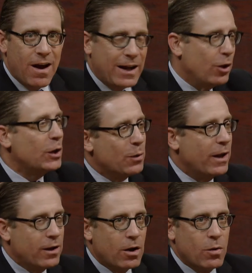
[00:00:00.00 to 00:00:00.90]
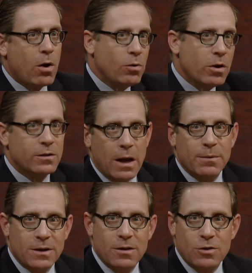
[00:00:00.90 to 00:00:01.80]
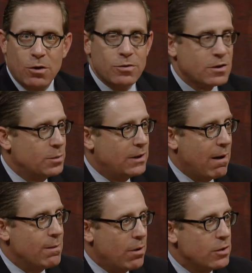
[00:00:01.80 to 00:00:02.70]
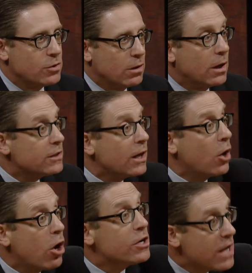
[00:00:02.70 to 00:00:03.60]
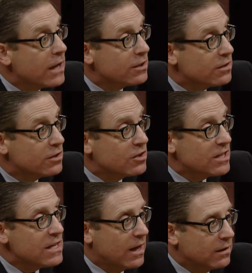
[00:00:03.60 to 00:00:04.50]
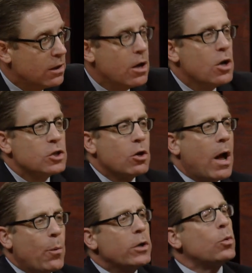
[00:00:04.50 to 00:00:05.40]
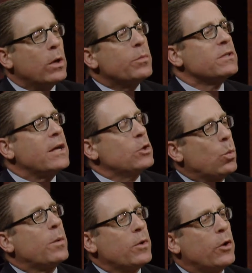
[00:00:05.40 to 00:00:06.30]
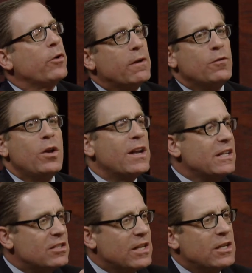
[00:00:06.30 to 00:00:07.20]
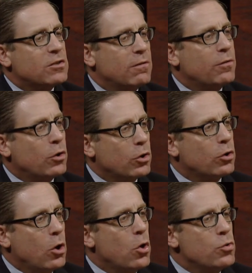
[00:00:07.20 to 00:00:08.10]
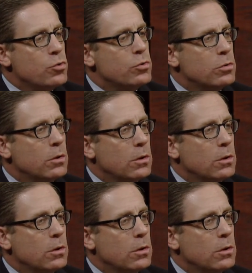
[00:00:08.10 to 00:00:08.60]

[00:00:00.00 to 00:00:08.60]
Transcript: I look at her and I go, oh, look, Thomas Haden Church is with Carrie Bradshaw. It's like hard not to see that. So I wonder what it was like to work with her, and if you get any sense of her own